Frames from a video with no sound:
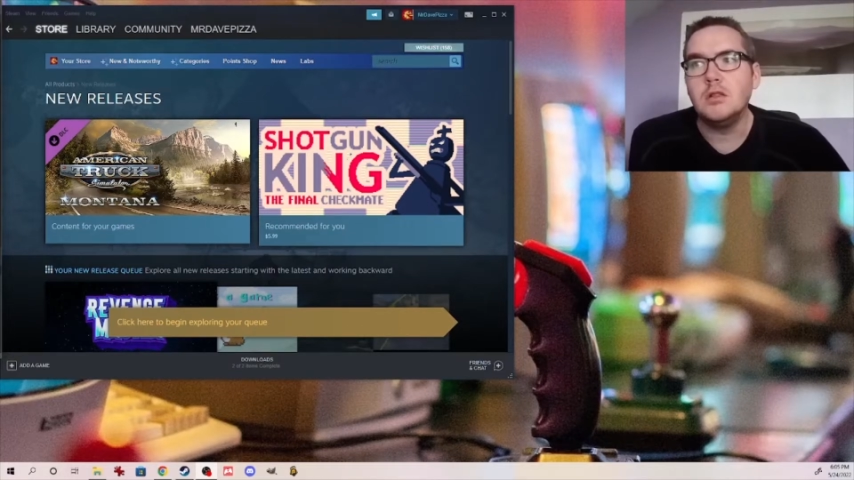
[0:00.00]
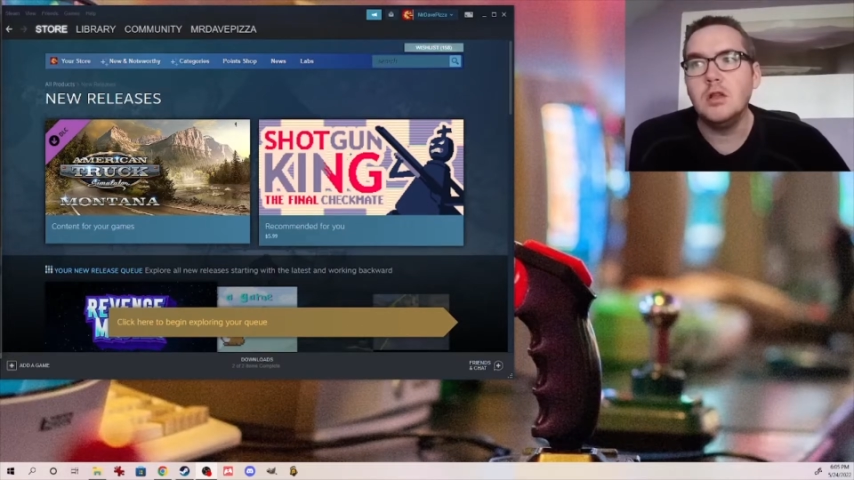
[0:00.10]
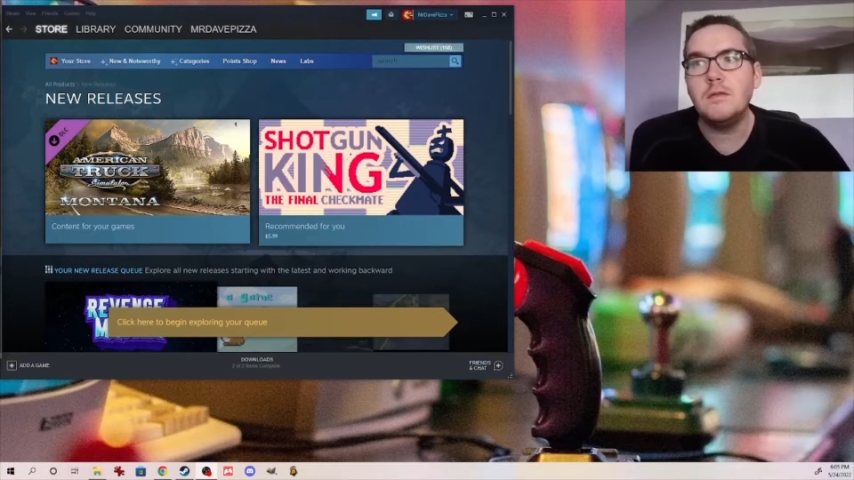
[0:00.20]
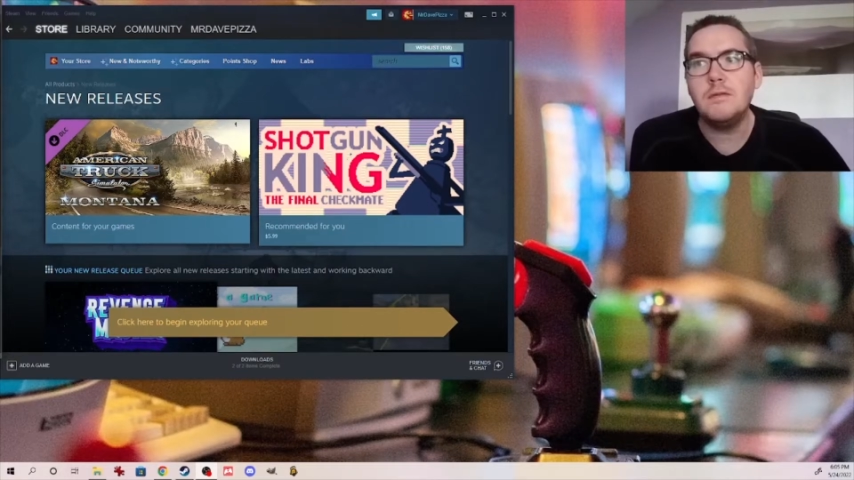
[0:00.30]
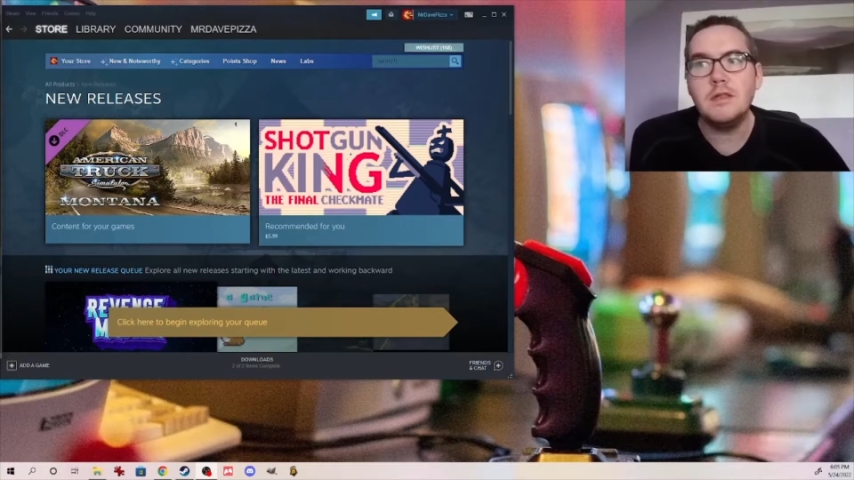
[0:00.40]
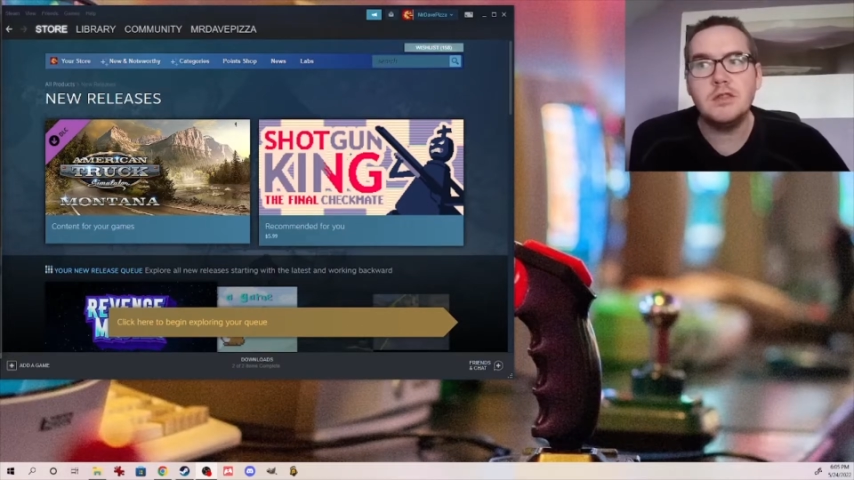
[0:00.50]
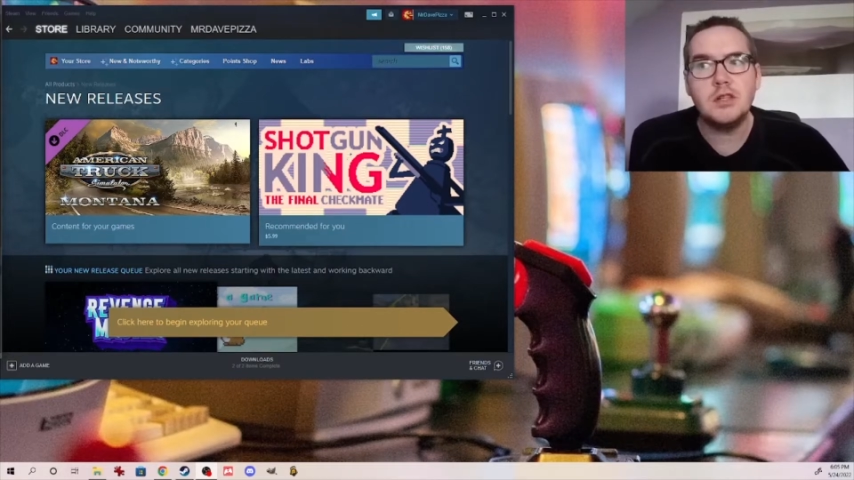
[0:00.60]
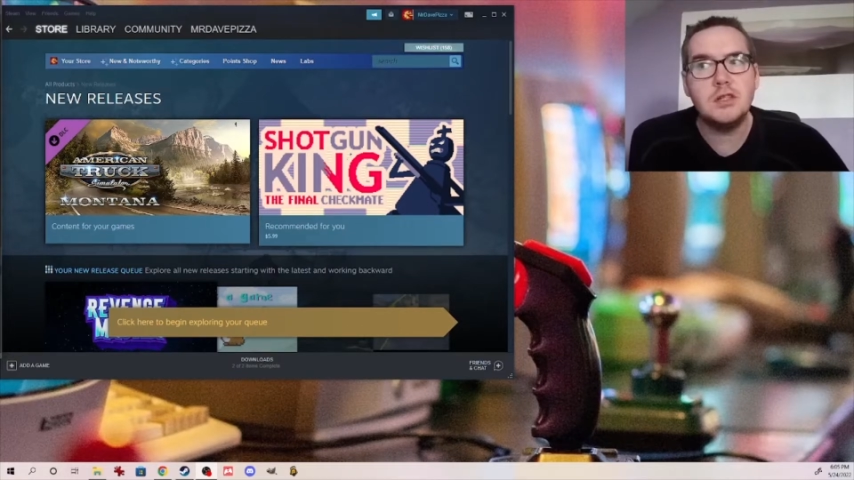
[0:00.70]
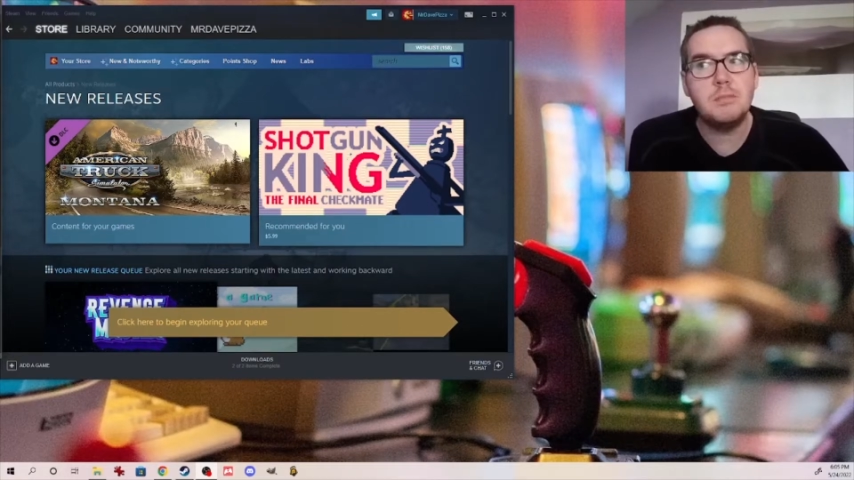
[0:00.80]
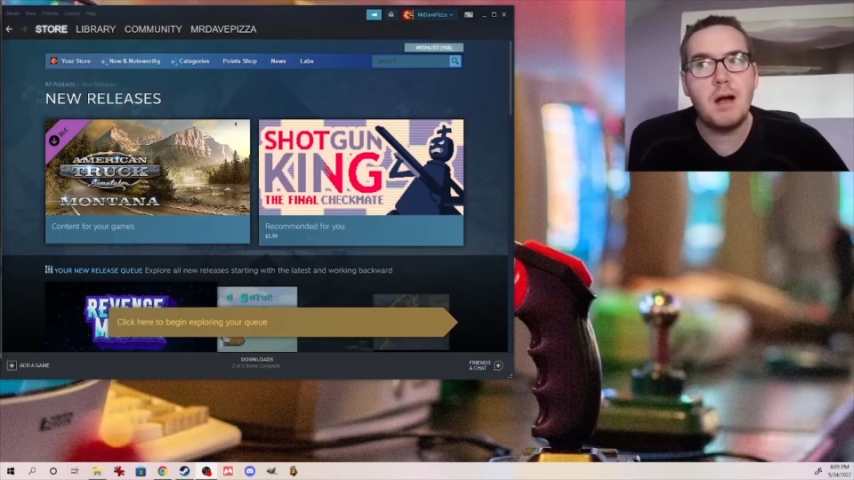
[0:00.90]
look for the
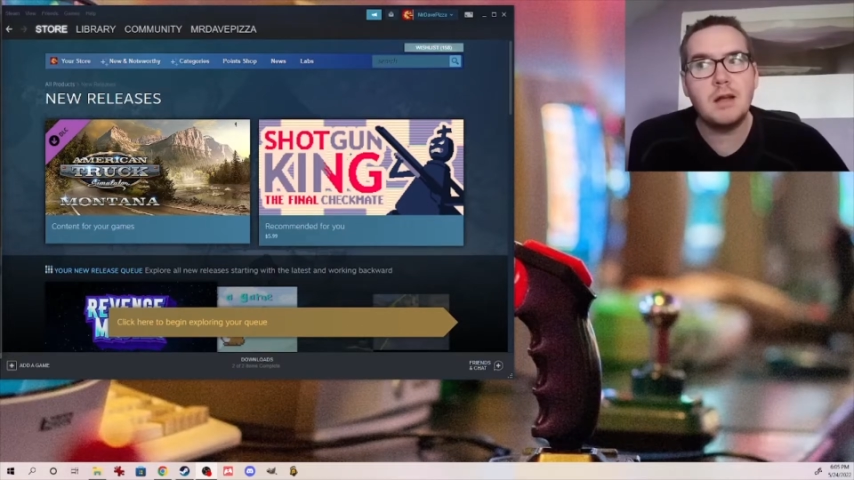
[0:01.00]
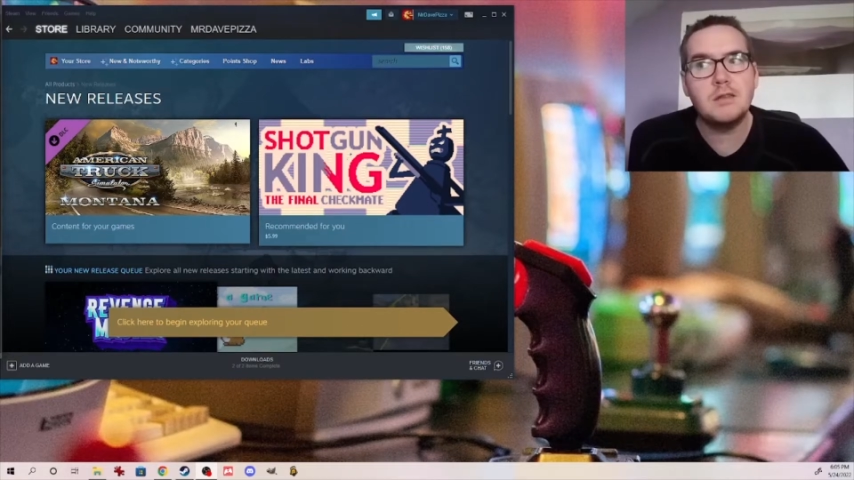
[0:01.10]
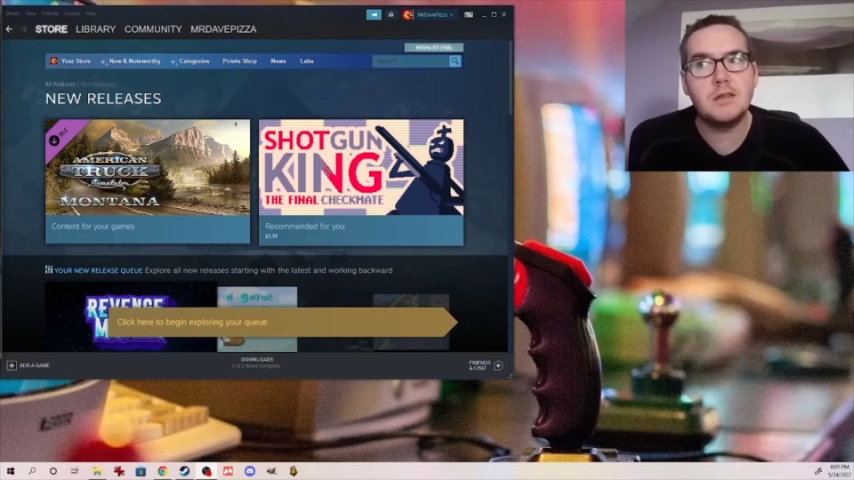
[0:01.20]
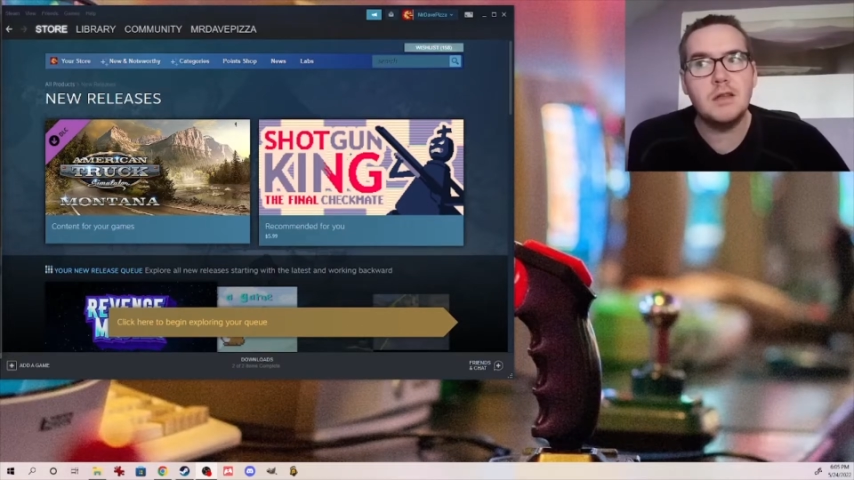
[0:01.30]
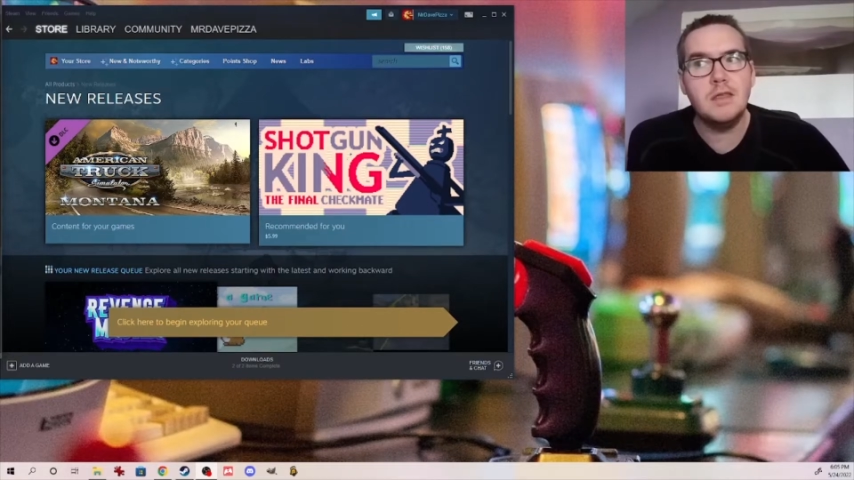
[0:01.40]
search box